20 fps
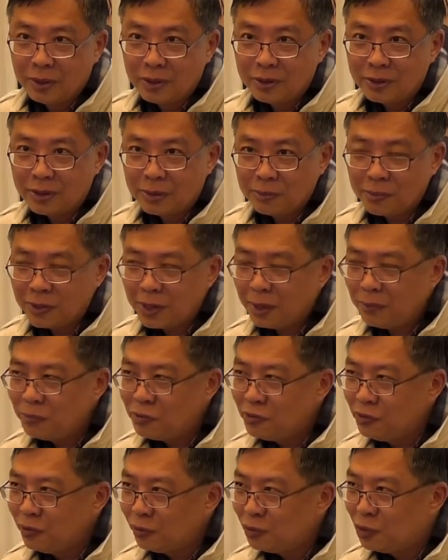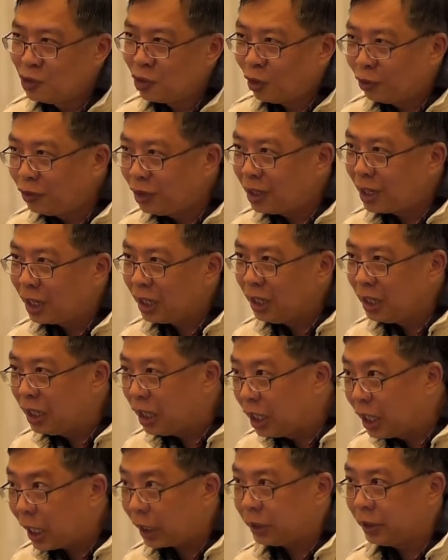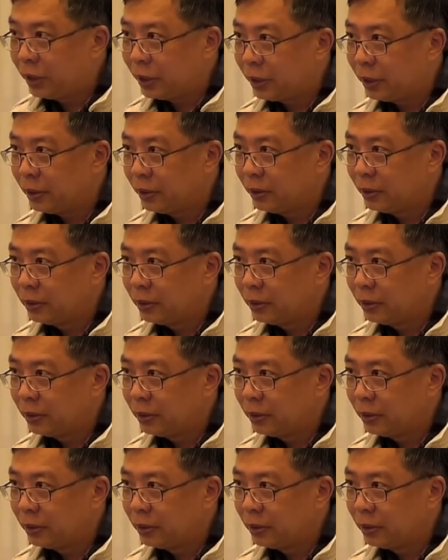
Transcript: Sometimes, children are neglected.